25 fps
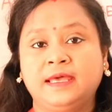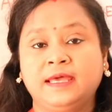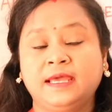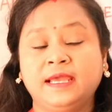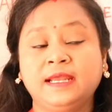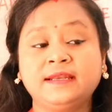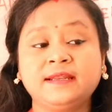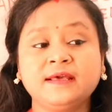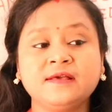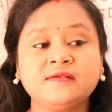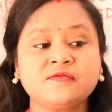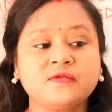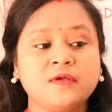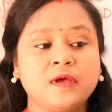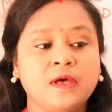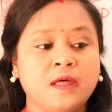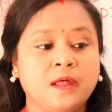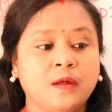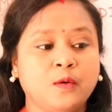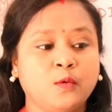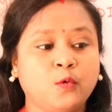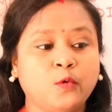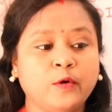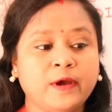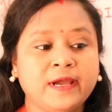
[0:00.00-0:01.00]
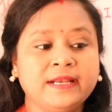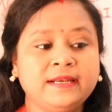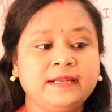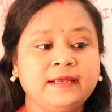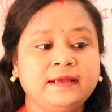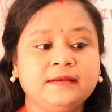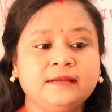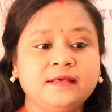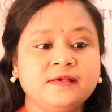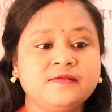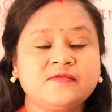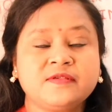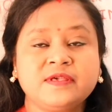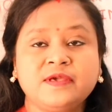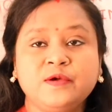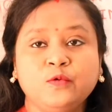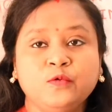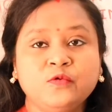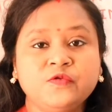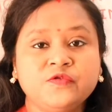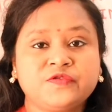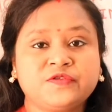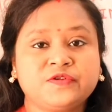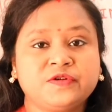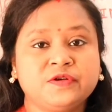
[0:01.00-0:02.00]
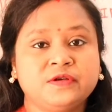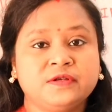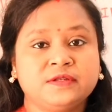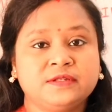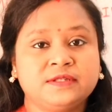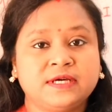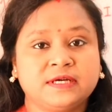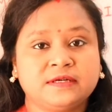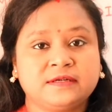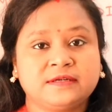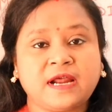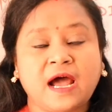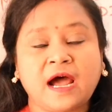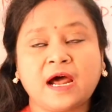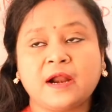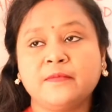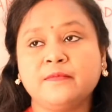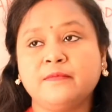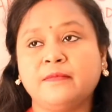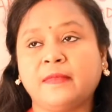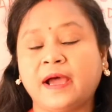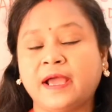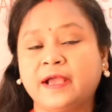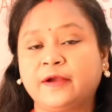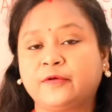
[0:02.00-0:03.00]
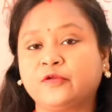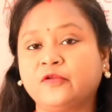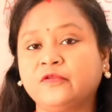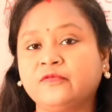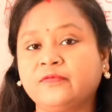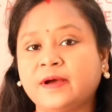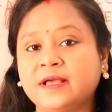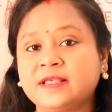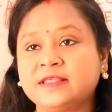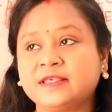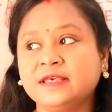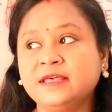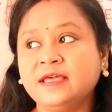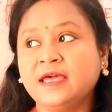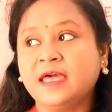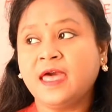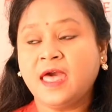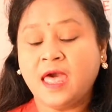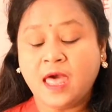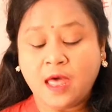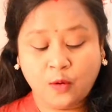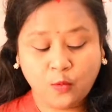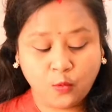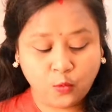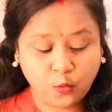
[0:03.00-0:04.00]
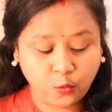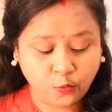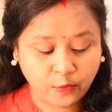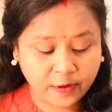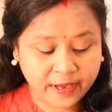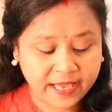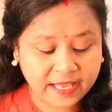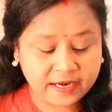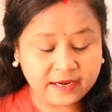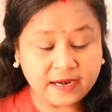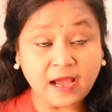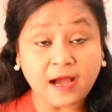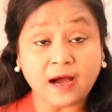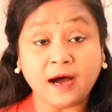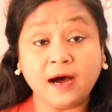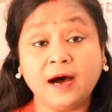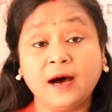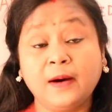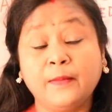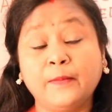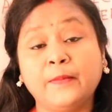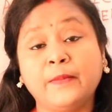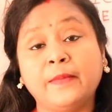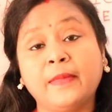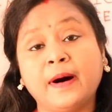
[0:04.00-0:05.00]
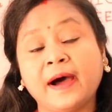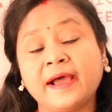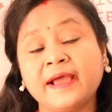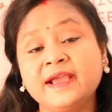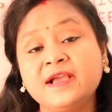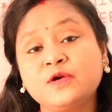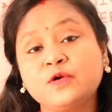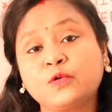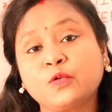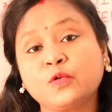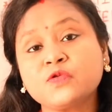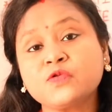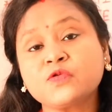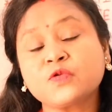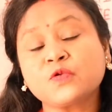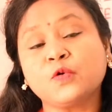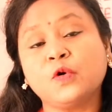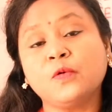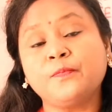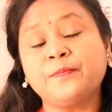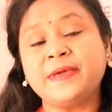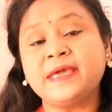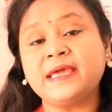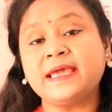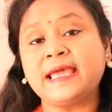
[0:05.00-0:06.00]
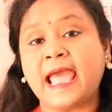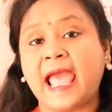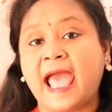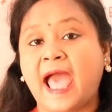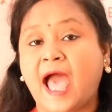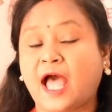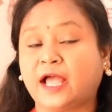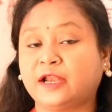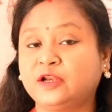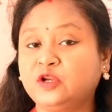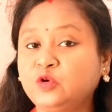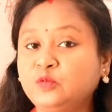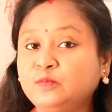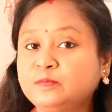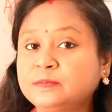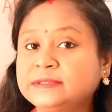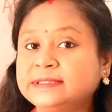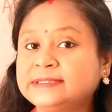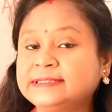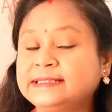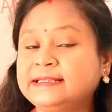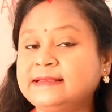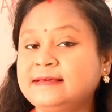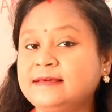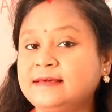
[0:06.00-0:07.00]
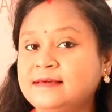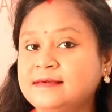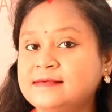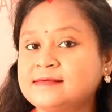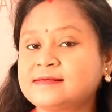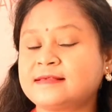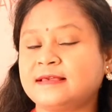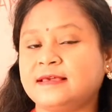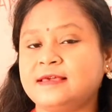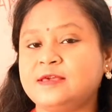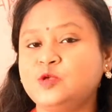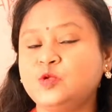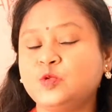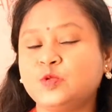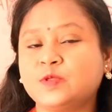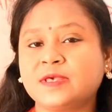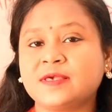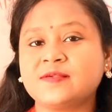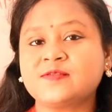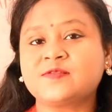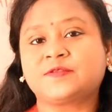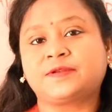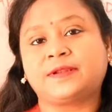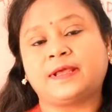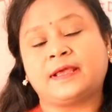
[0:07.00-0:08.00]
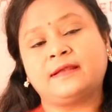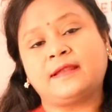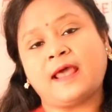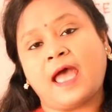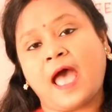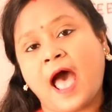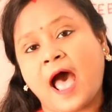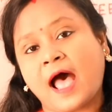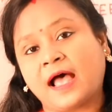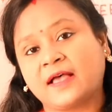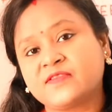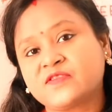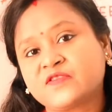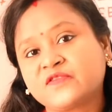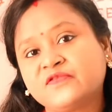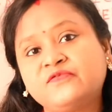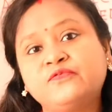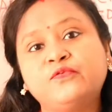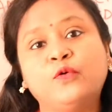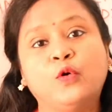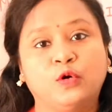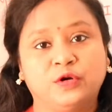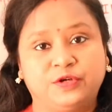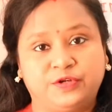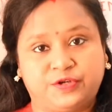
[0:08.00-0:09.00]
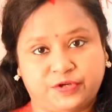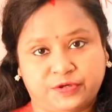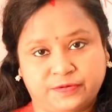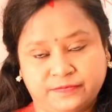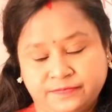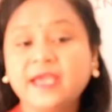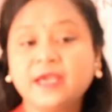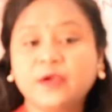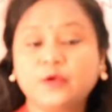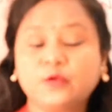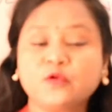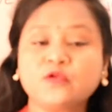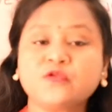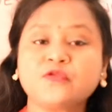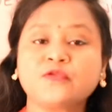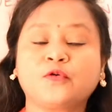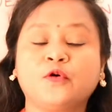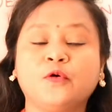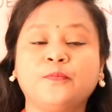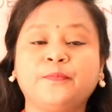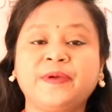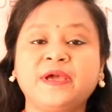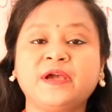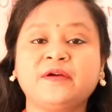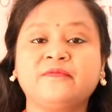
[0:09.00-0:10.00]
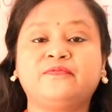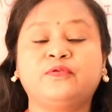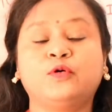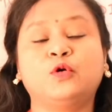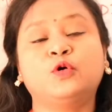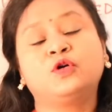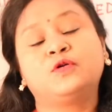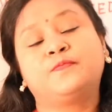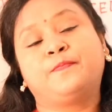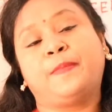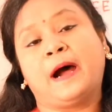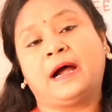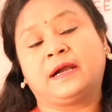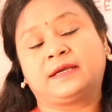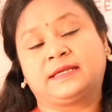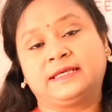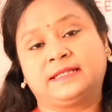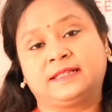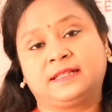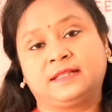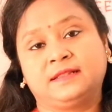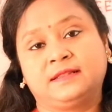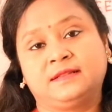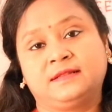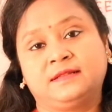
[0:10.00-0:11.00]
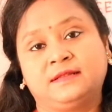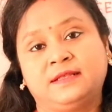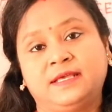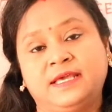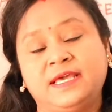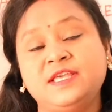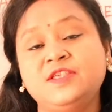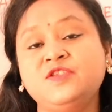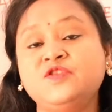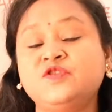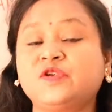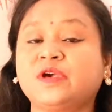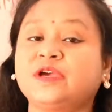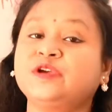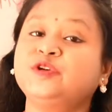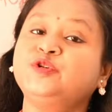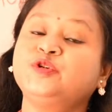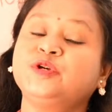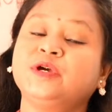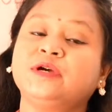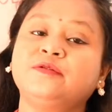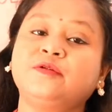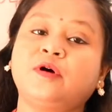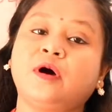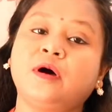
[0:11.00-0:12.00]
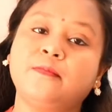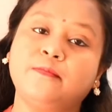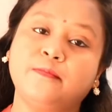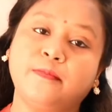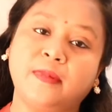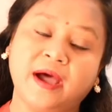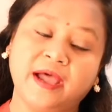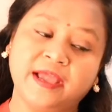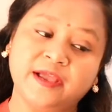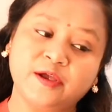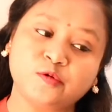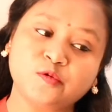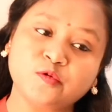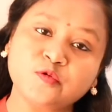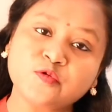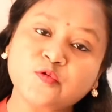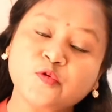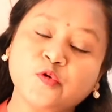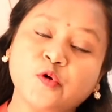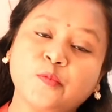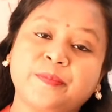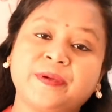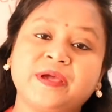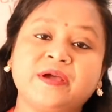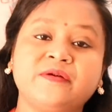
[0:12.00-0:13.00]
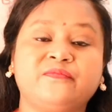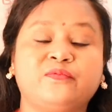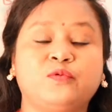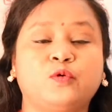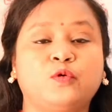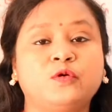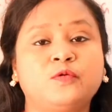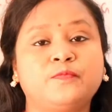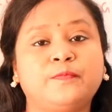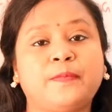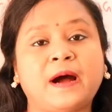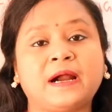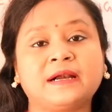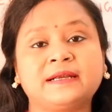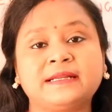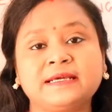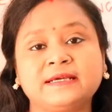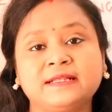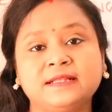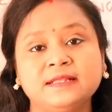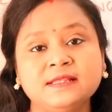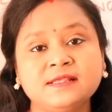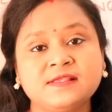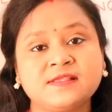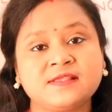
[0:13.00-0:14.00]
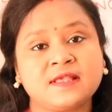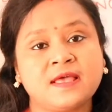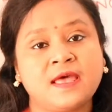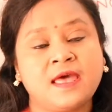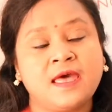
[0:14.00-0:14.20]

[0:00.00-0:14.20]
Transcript: It is when it is used, the term microphagy, when a microscopic animal is ingested as food. Microscopic food particle. Ingestion of microscopic food particles,